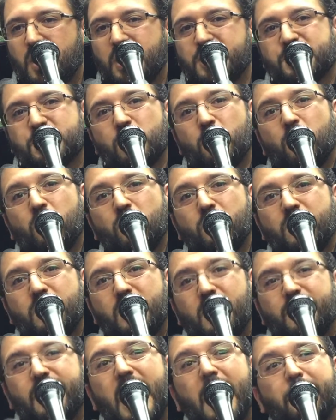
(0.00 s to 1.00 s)
And so
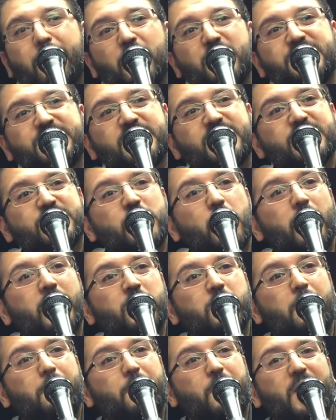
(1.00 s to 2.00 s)
that person is
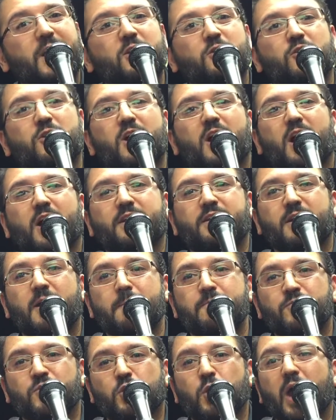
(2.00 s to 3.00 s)
going to pray to
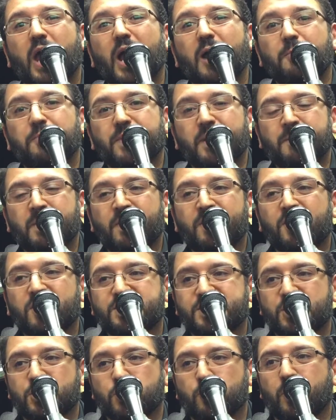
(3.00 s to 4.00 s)
God to help them in
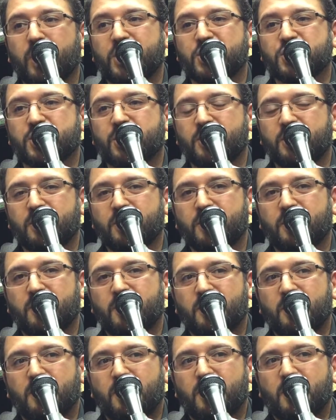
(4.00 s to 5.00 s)
their situation.
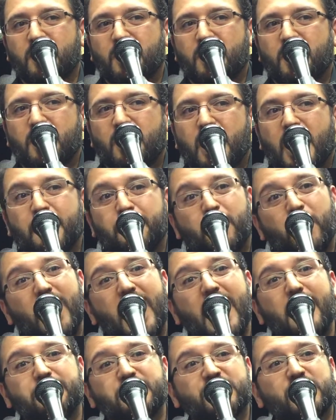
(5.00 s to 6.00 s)
And
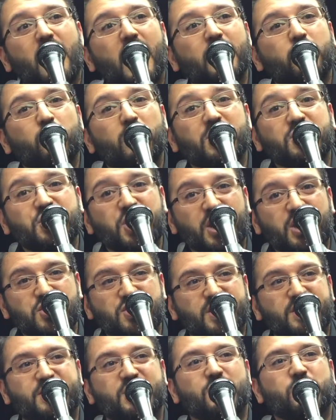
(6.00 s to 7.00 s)
perhaps God will
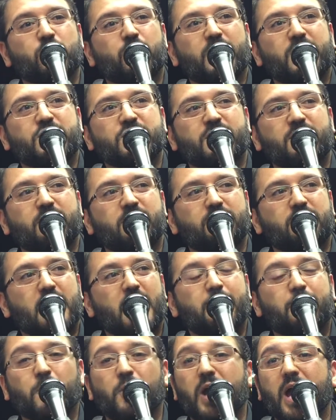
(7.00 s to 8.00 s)
change the situation.
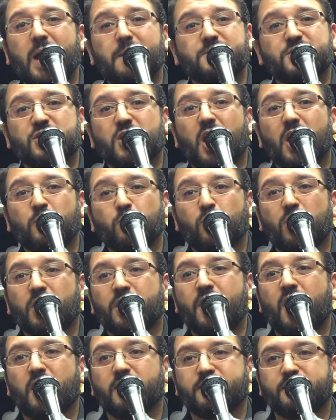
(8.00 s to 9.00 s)
And perhaps God
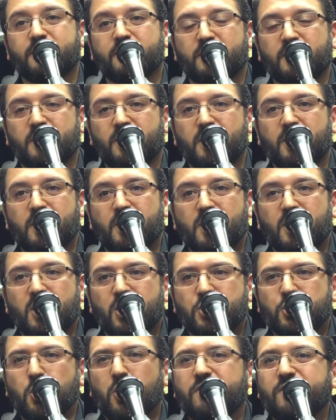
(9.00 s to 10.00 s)
will not.
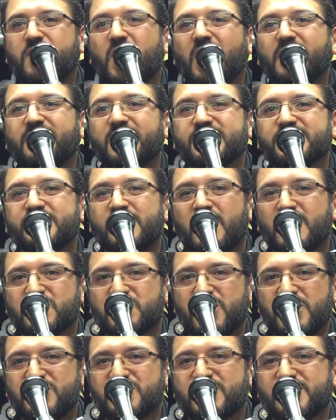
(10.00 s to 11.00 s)
So if God does not
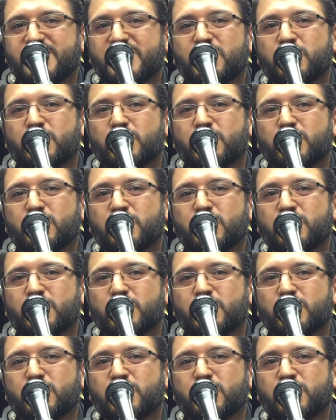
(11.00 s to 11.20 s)
change the